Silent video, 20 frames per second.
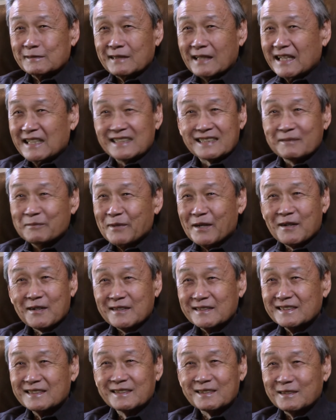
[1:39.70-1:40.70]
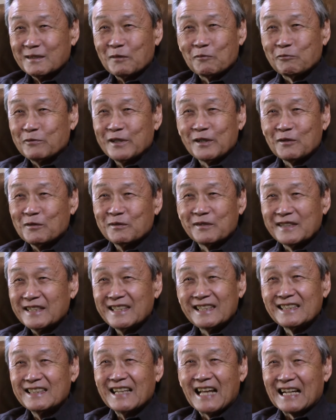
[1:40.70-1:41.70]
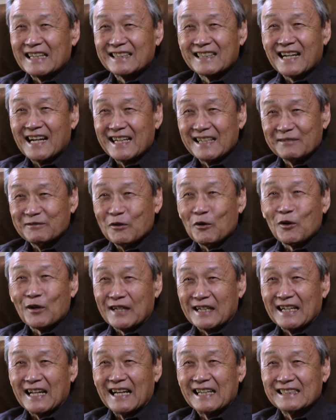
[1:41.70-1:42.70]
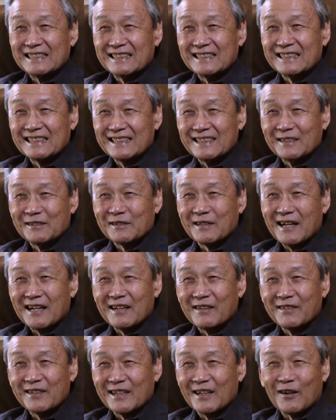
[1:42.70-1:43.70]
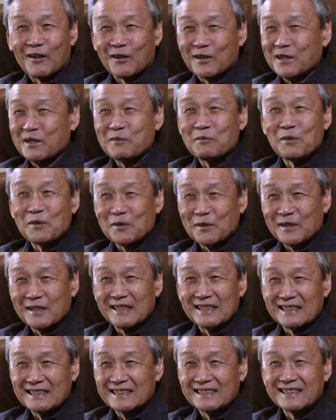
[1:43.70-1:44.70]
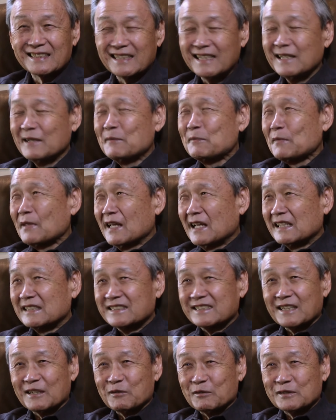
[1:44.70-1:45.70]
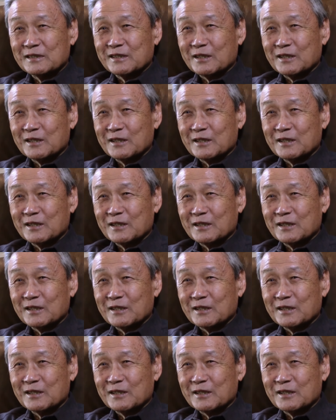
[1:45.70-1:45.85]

Asian Americans we don't need that kind of organizing, kind of thing in our communities, et cetera.